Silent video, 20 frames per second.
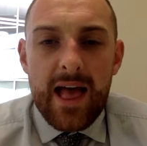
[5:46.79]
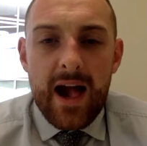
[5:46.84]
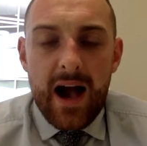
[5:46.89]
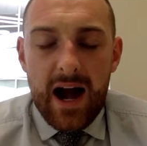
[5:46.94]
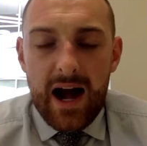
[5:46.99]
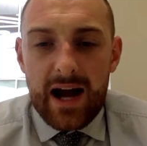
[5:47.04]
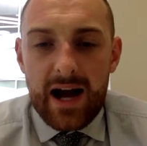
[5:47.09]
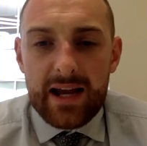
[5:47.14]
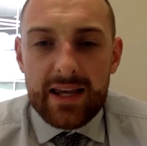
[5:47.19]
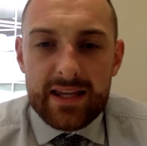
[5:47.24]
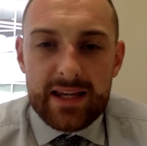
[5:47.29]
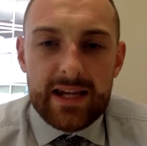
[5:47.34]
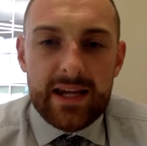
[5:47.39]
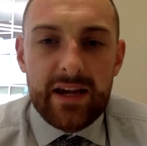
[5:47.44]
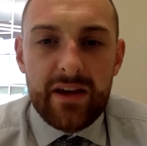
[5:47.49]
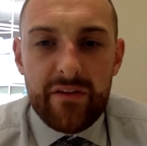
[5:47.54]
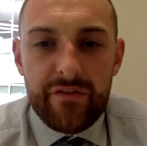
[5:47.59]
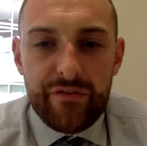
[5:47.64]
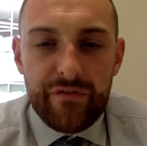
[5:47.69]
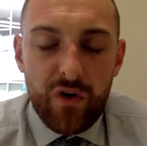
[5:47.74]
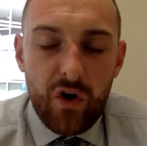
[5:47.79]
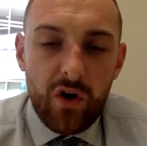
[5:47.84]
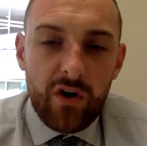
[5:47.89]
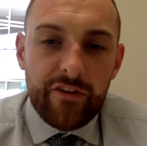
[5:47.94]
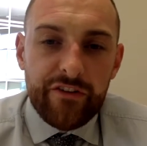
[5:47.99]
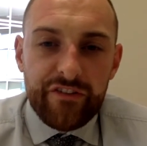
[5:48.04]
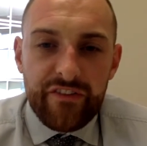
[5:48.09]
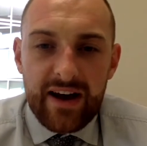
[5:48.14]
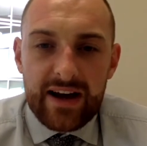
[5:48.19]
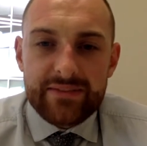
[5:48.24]
our year 4,
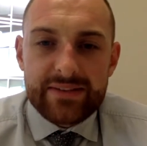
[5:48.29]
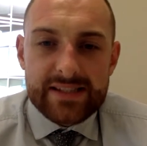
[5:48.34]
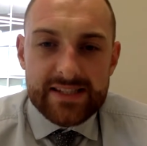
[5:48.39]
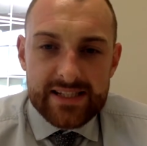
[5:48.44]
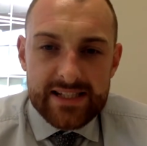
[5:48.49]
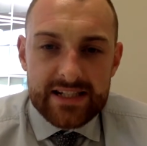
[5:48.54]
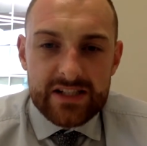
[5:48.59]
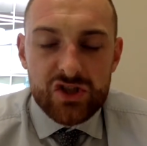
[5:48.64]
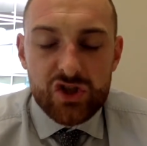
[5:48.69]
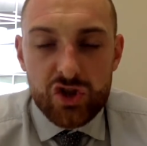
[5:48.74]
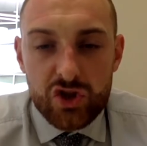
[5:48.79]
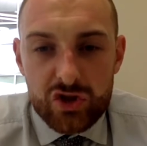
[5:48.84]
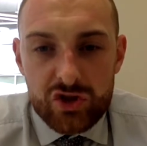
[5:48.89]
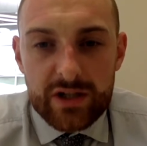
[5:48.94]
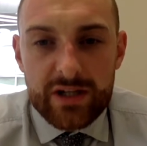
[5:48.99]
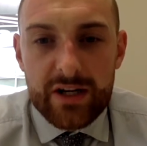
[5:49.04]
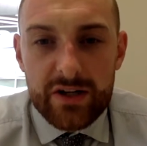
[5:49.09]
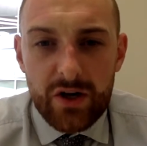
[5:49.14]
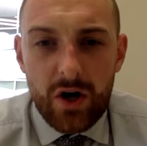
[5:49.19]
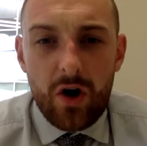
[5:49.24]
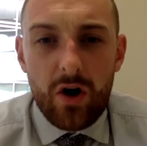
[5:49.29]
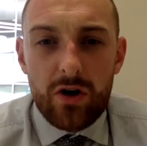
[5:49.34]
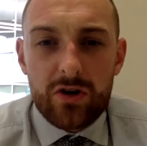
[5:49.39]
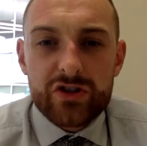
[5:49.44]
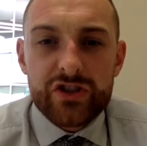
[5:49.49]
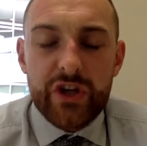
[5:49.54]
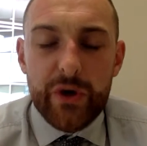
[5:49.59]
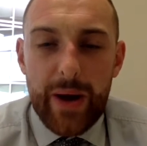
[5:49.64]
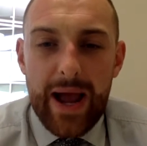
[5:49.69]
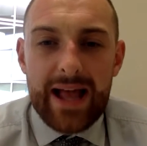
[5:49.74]
5 and 6 children can
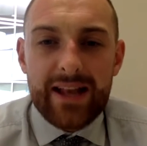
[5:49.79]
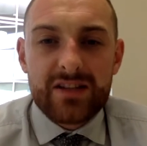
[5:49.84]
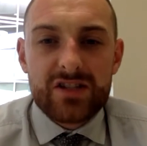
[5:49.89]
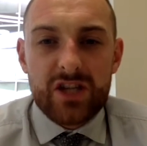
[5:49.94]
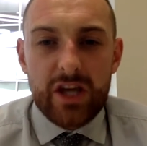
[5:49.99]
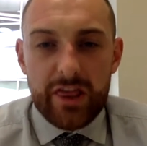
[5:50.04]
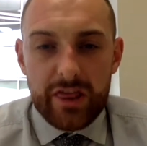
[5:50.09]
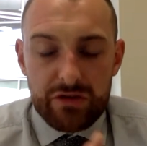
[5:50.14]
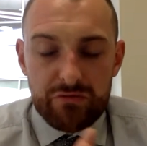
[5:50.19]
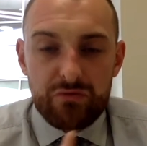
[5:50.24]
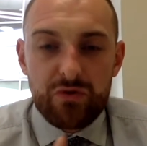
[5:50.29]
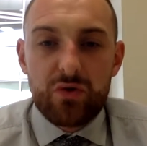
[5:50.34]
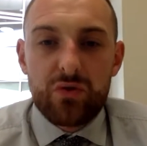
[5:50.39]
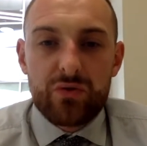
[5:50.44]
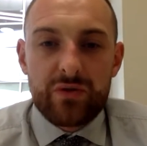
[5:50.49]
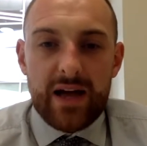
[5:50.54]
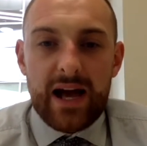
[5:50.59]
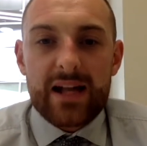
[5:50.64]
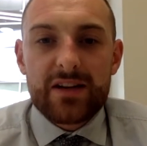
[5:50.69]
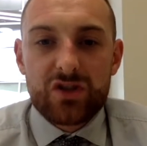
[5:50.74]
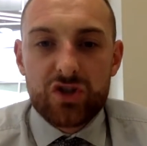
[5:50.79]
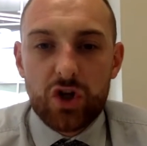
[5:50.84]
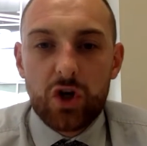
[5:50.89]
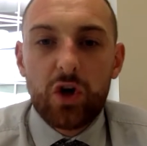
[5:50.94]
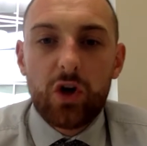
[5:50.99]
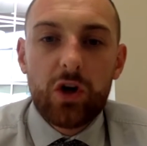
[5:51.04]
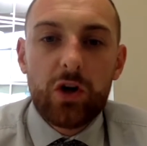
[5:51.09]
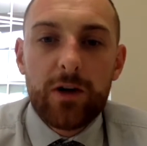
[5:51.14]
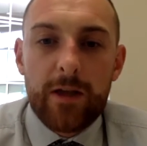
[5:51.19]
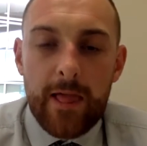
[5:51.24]
also enter through that
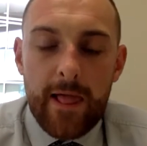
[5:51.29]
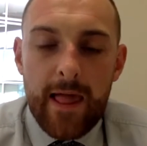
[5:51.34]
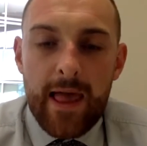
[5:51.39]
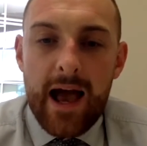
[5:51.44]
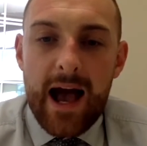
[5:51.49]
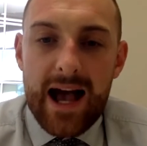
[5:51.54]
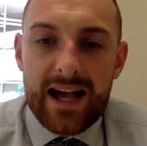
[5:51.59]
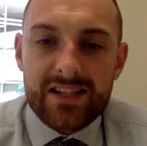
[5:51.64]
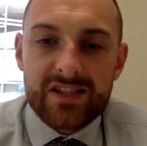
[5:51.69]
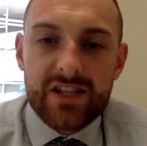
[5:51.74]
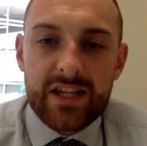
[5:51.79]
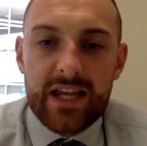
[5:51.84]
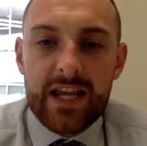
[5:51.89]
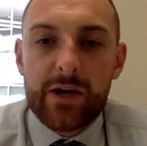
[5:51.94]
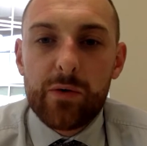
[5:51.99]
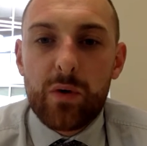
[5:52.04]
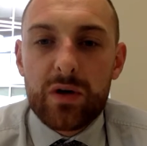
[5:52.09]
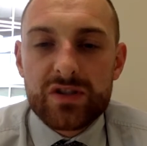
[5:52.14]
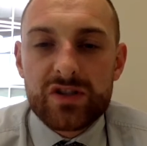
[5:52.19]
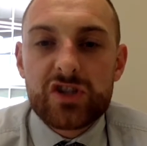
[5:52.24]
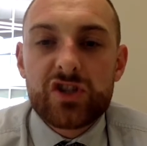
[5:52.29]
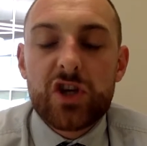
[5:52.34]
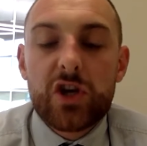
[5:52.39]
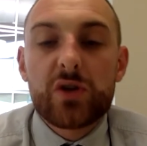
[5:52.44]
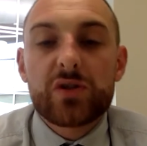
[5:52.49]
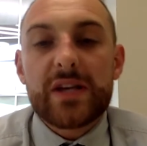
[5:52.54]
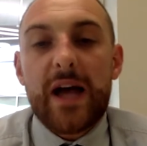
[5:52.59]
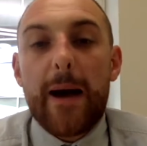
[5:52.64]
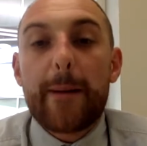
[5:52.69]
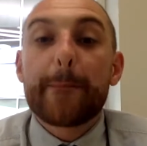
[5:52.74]
door as the year 1s and
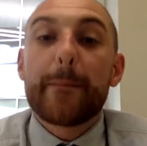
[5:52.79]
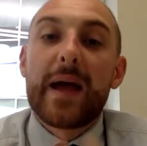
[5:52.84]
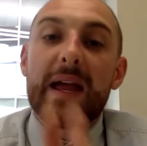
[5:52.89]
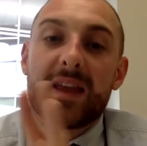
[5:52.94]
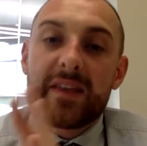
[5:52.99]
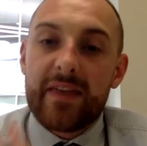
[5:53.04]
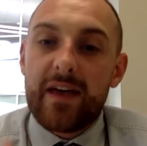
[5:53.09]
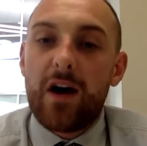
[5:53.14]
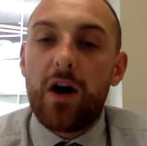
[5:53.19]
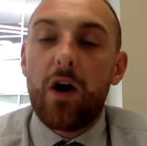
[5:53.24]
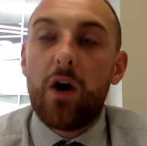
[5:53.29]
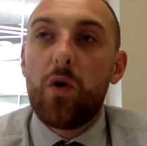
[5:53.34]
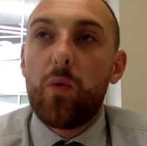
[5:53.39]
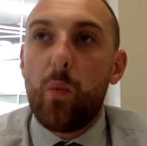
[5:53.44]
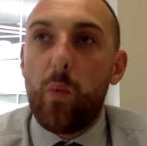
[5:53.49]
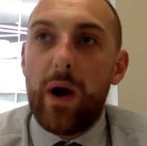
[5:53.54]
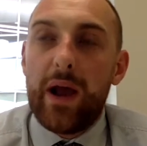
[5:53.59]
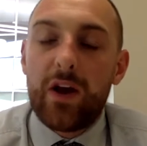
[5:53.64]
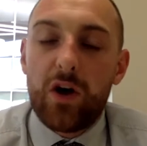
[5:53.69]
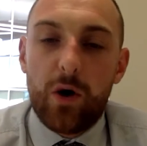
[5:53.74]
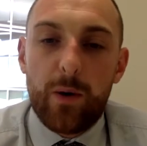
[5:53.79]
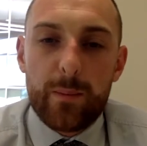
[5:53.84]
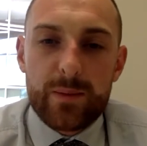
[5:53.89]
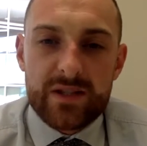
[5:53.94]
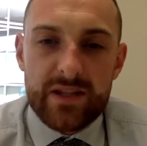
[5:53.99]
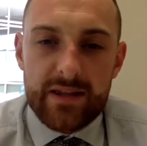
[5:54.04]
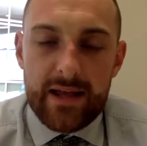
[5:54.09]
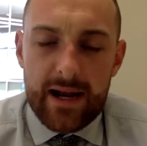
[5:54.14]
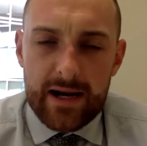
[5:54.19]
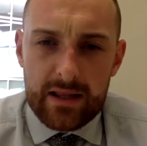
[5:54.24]
2s and make their own way up
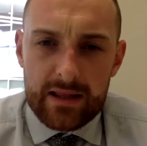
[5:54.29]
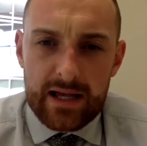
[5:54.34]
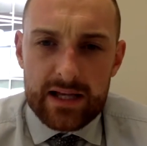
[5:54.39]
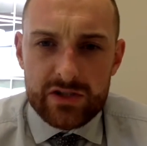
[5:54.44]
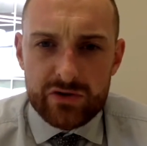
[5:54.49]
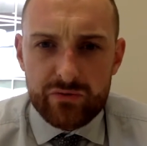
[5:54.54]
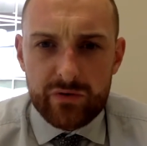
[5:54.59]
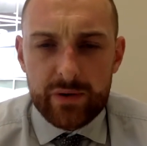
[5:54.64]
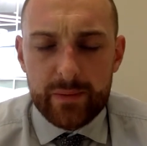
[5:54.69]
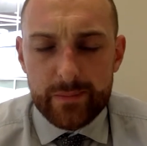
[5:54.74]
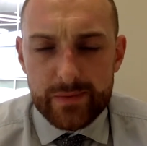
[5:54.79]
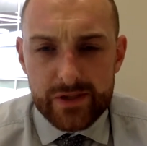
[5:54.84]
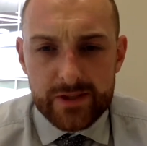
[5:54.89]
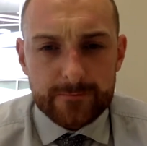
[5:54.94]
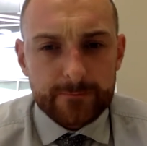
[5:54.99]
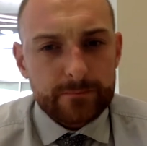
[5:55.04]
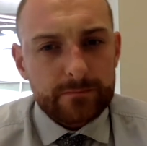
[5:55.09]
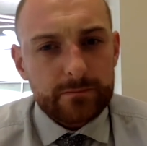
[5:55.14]
to their classrooms.